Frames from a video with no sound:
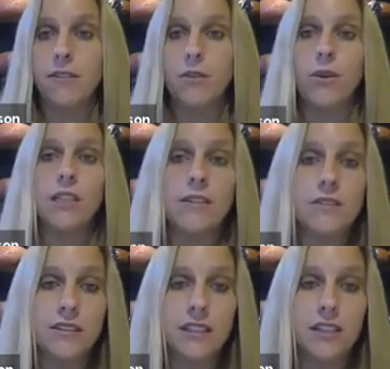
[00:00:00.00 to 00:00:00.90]
Everyone gives
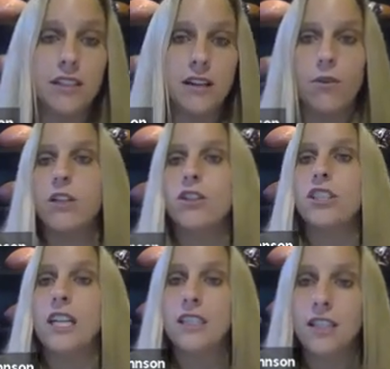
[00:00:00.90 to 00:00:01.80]
a little, everyone
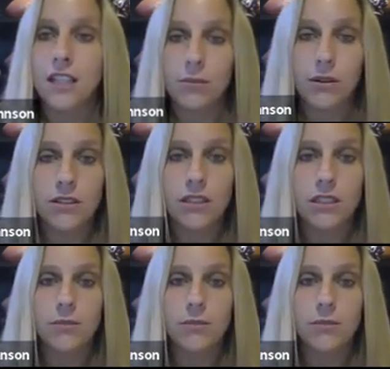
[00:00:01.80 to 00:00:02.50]
understands the other person's